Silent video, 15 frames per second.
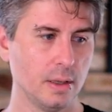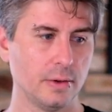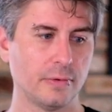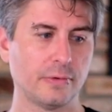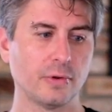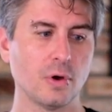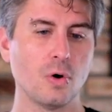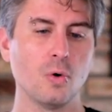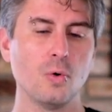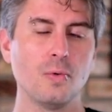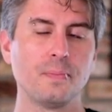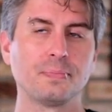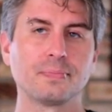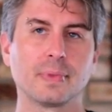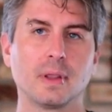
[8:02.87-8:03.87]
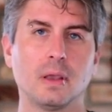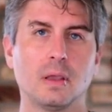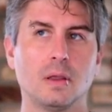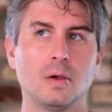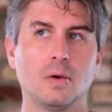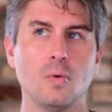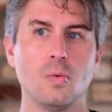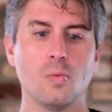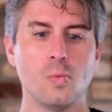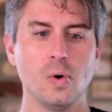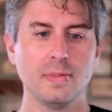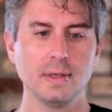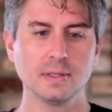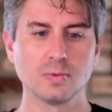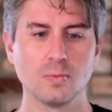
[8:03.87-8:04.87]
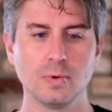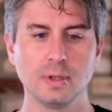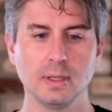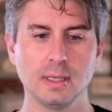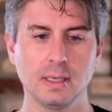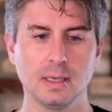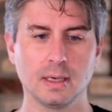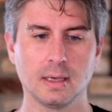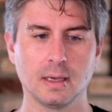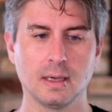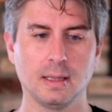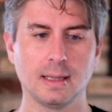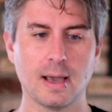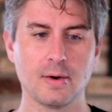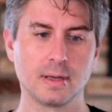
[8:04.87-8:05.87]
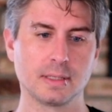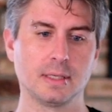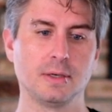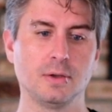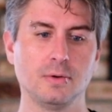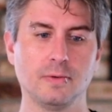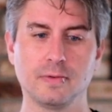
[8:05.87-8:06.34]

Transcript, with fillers: So what this really allowed us to do,